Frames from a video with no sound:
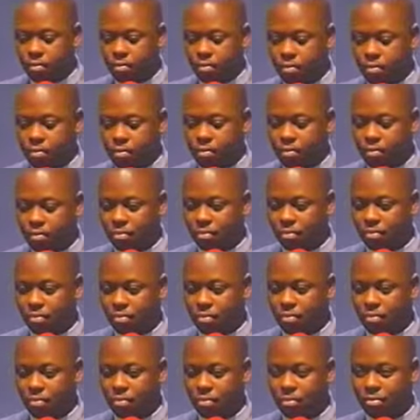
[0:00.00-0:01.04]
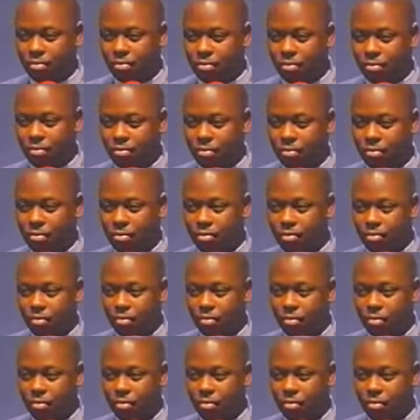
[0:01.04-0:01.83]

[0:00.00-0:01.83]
[no speech]